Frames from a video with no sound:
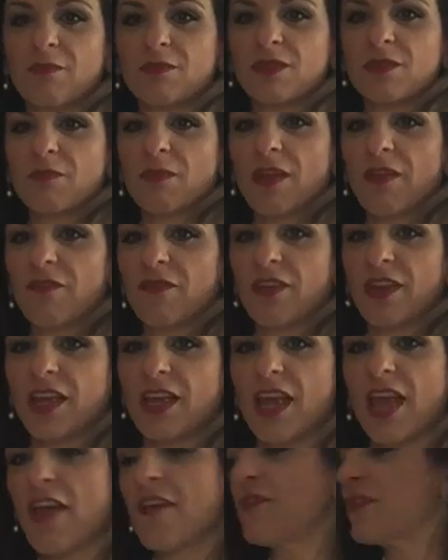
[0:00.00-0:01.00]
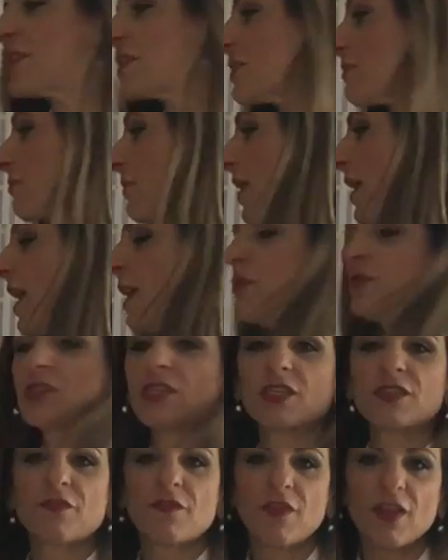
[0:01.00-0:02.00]
up some lovely gifts, and my
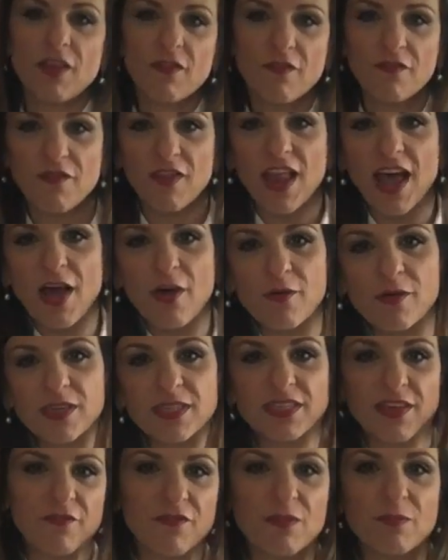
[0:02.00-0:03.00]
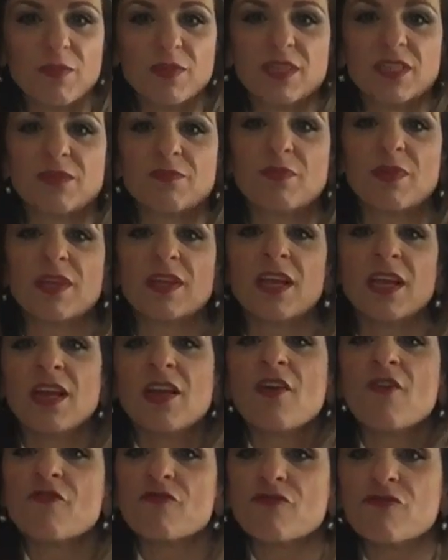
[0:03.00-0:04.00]
house is full of flowers. Everybody's been
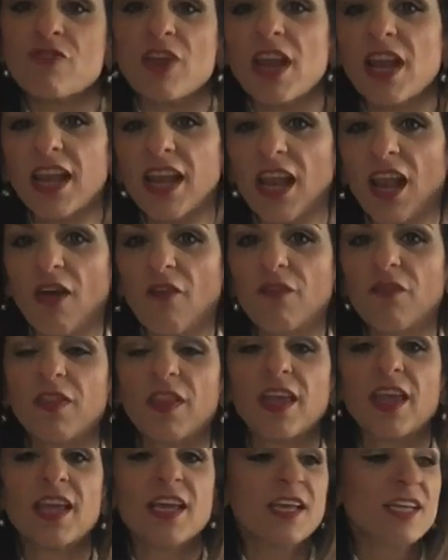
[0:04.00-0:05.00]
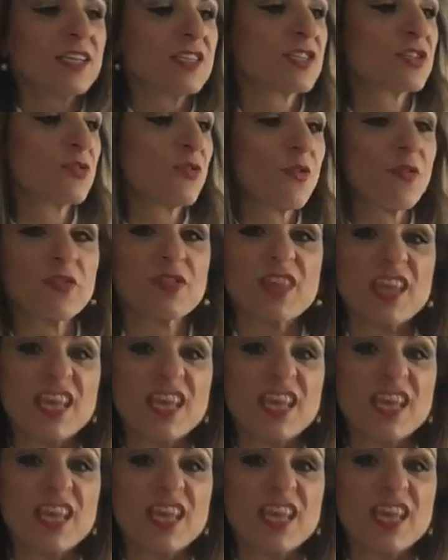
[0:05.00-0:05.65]
really lovely. So